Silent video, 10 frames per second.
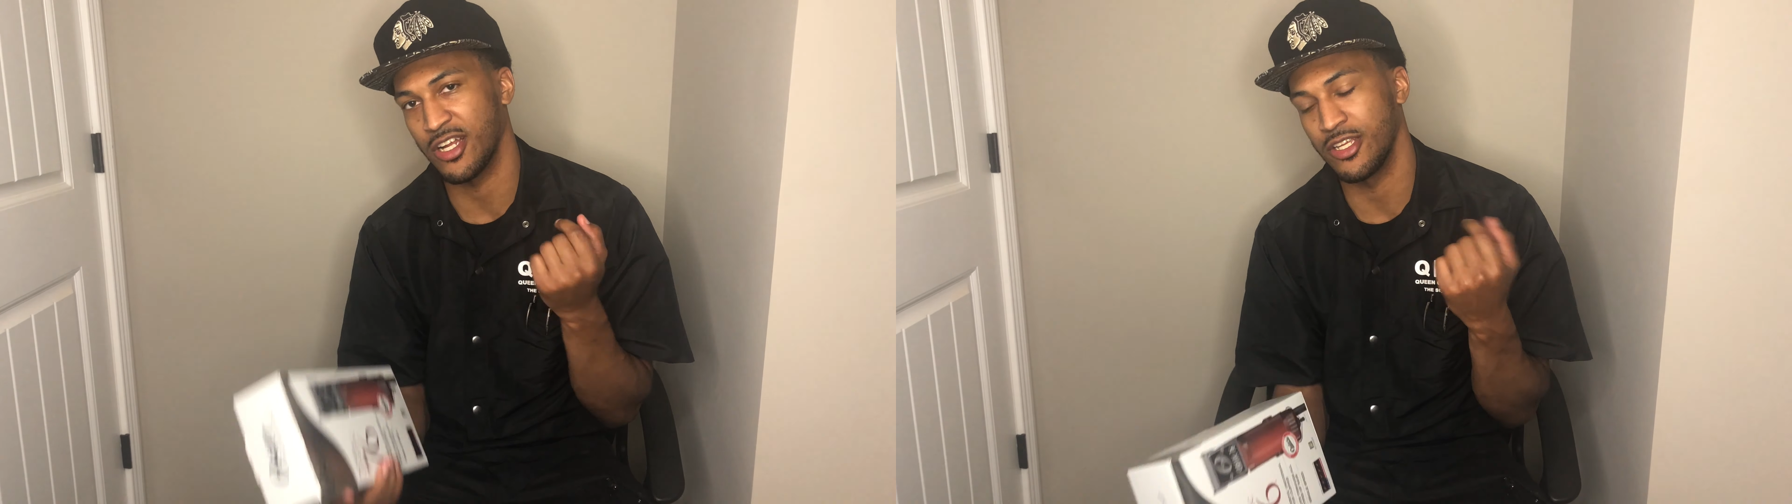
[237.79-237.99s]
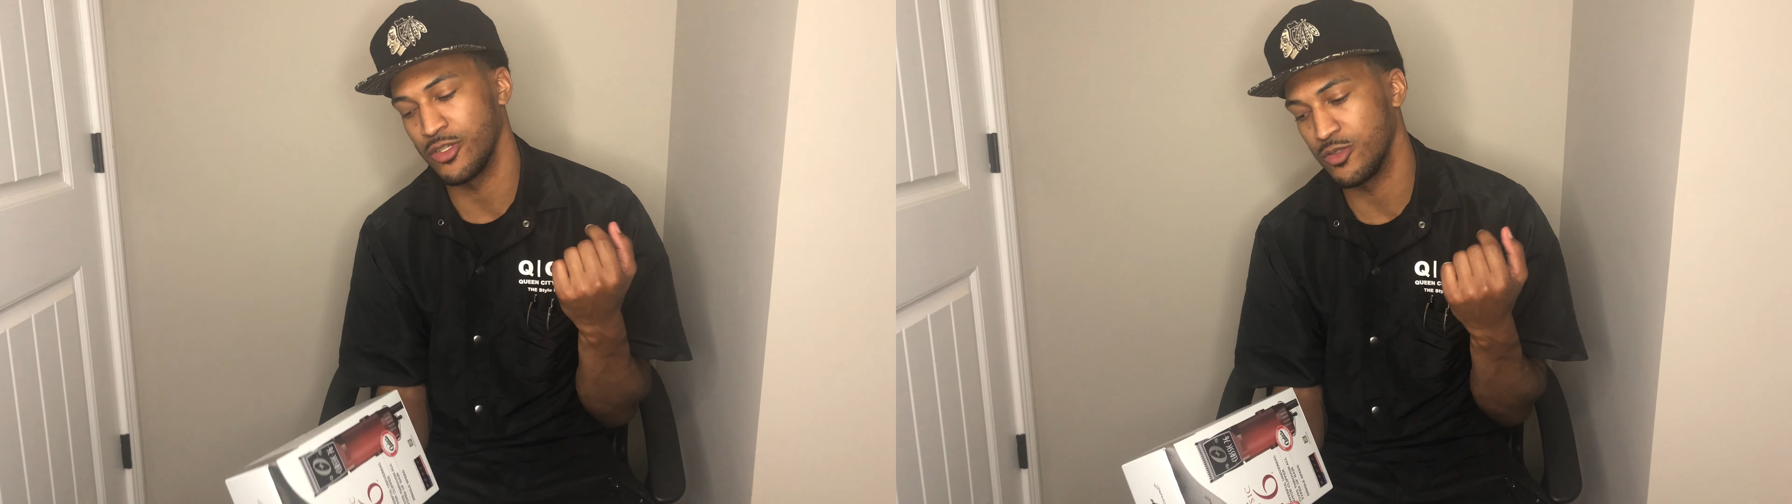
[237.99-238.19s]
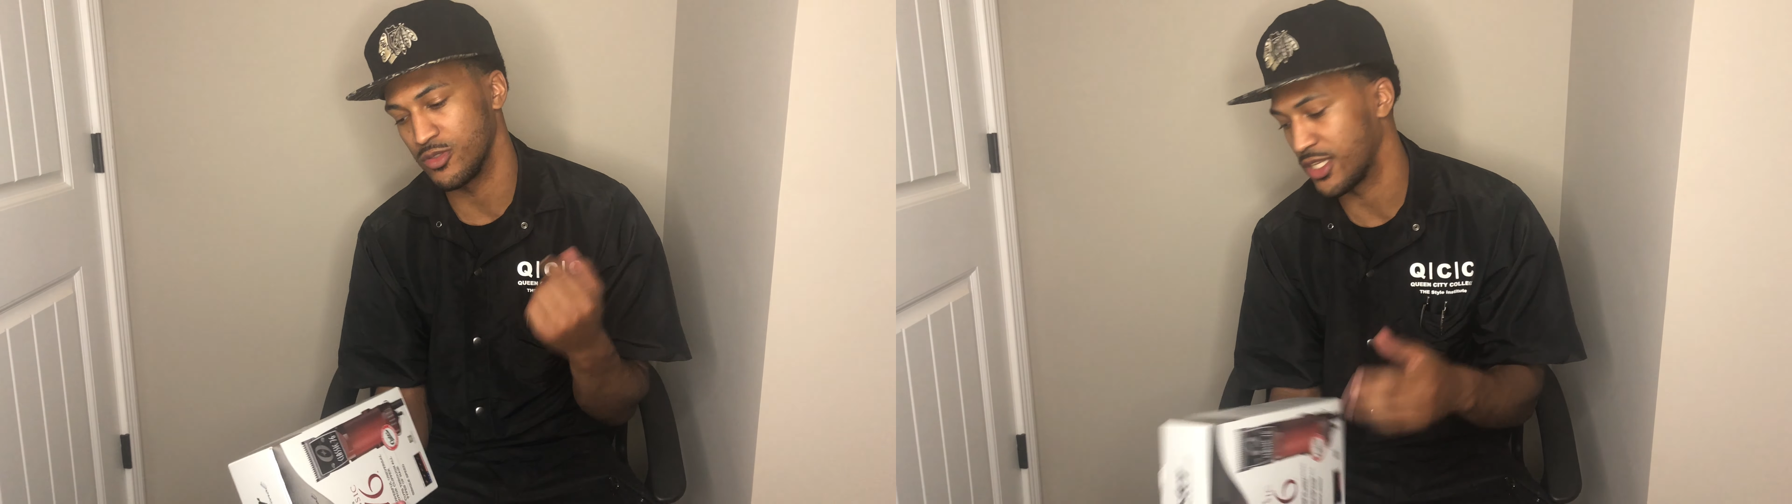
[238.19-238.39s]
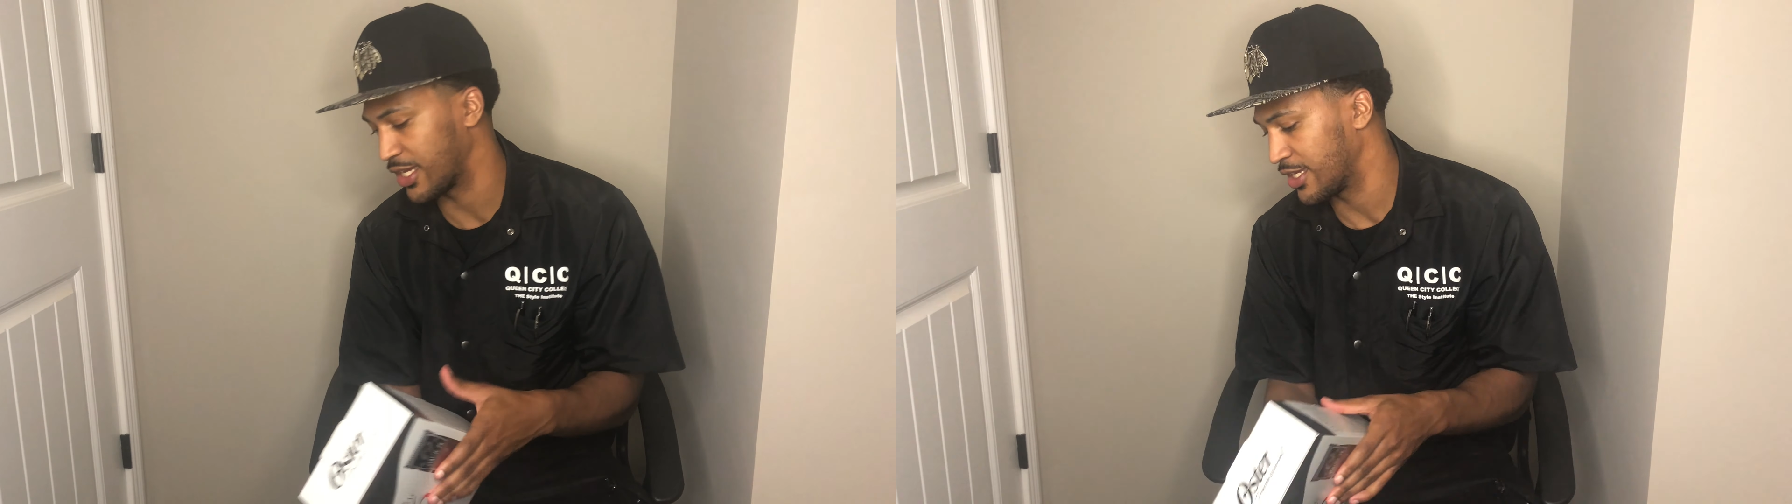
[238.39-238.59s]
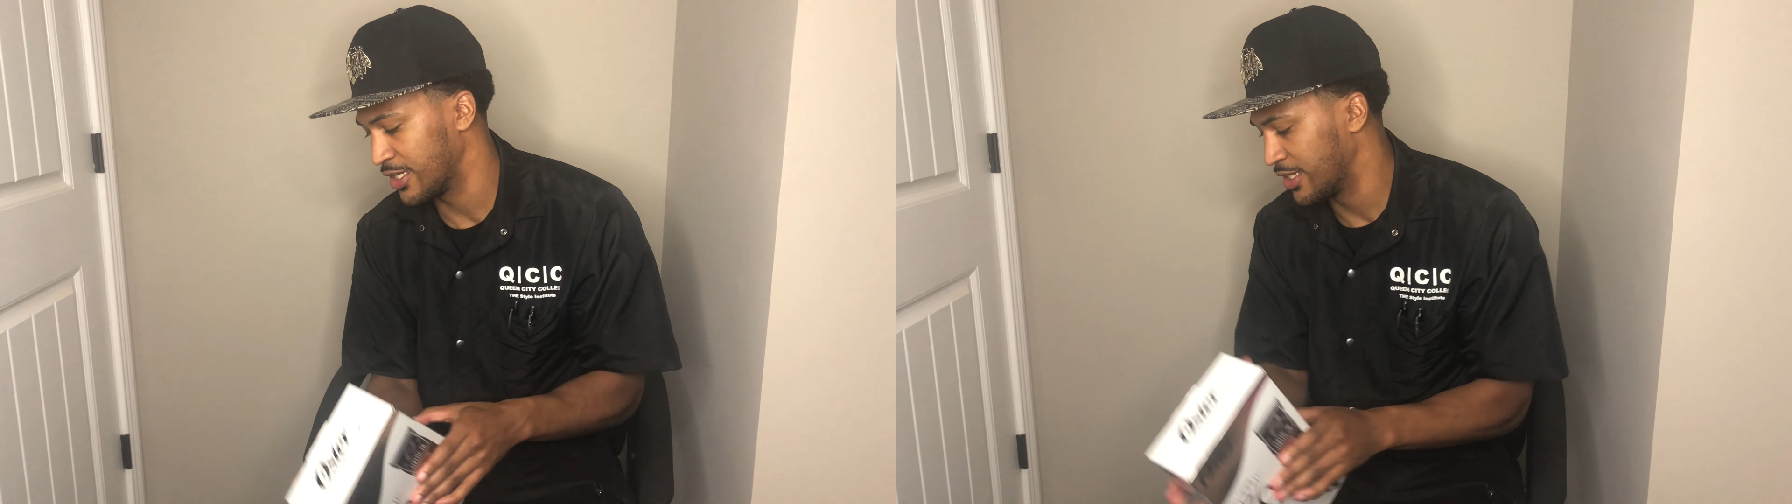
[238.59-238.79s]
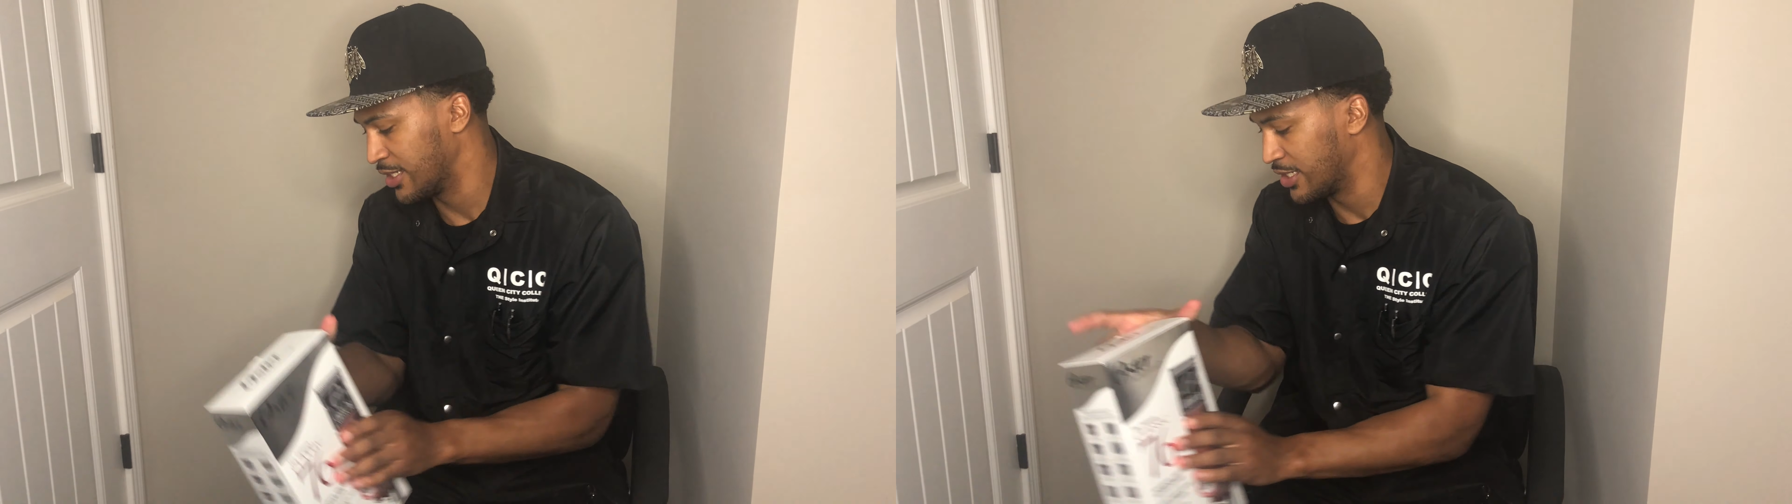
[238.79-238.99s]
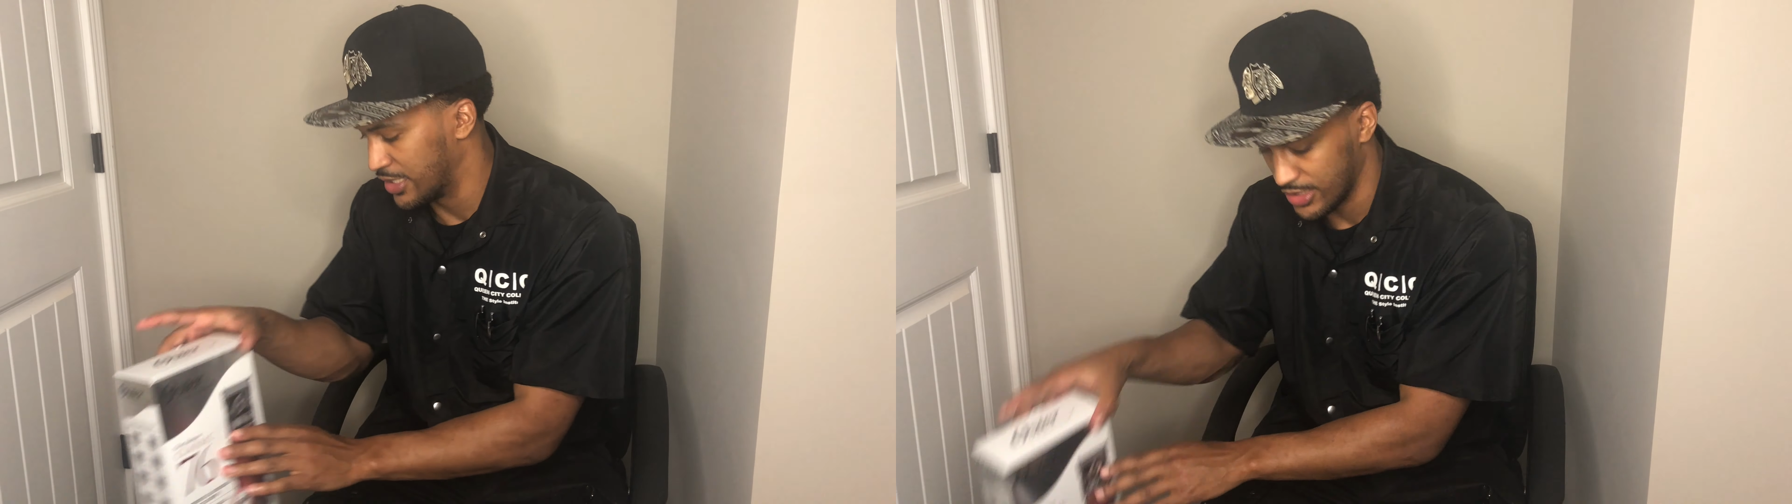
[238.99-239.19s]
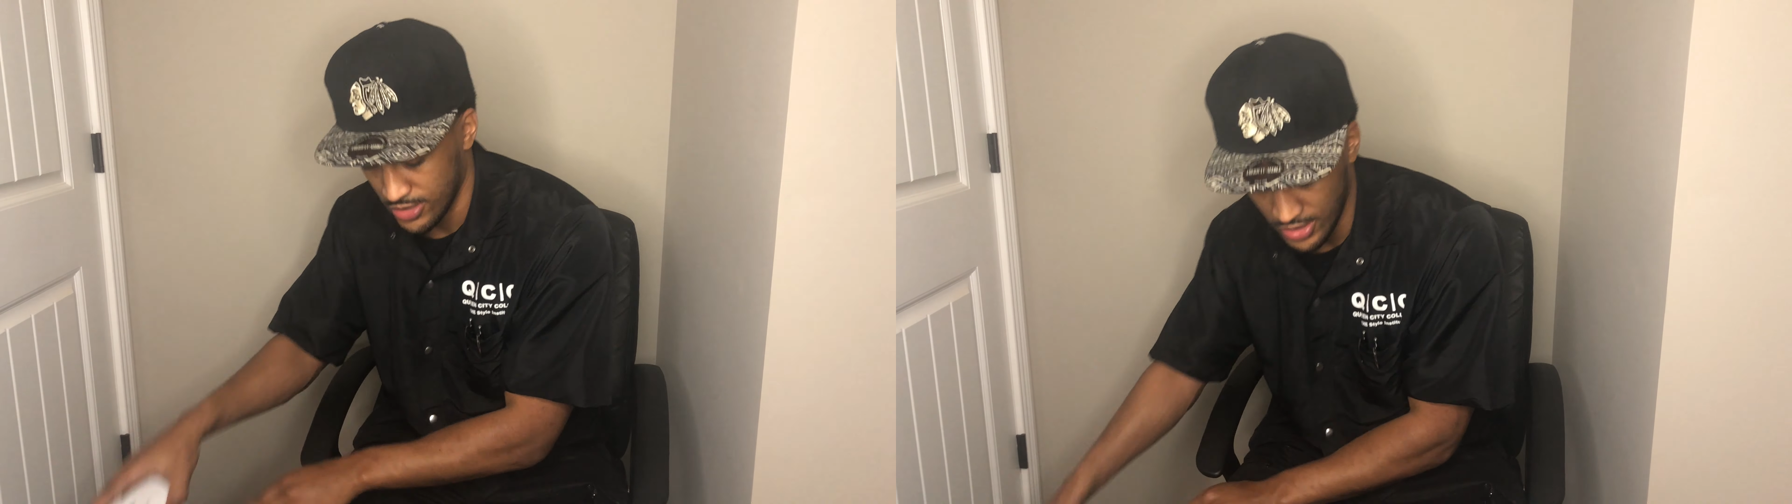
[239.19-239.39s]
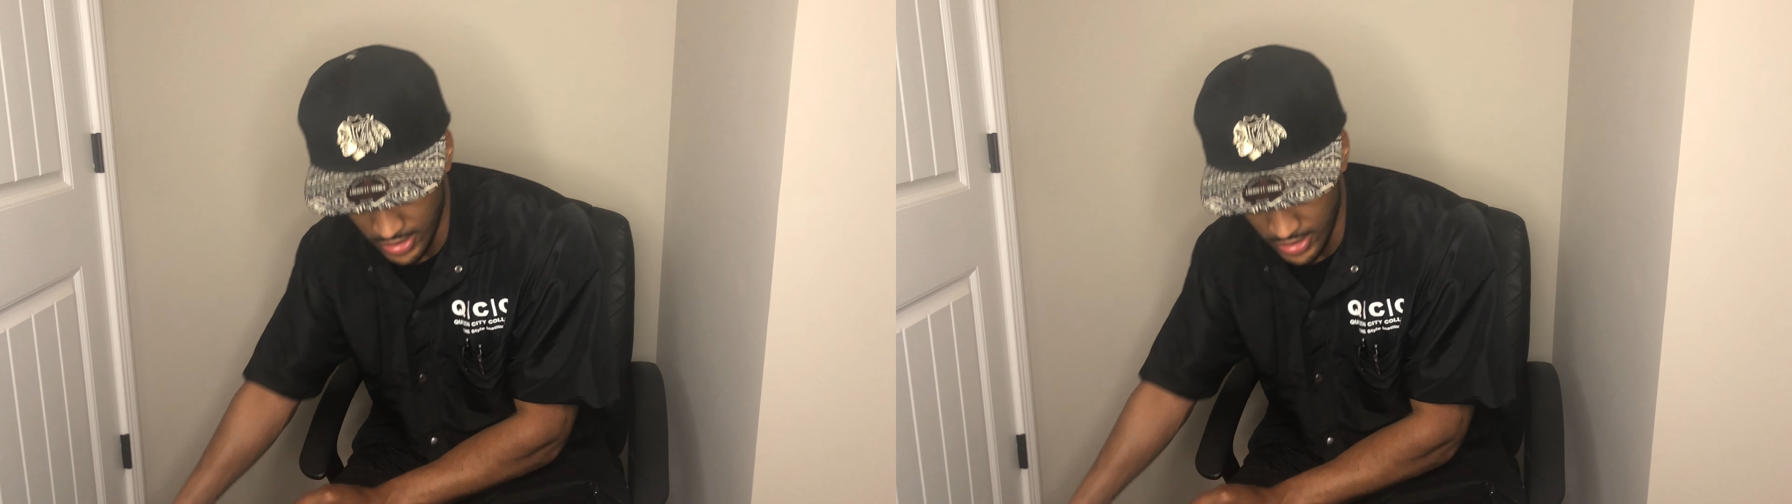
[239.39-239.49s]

can use that. The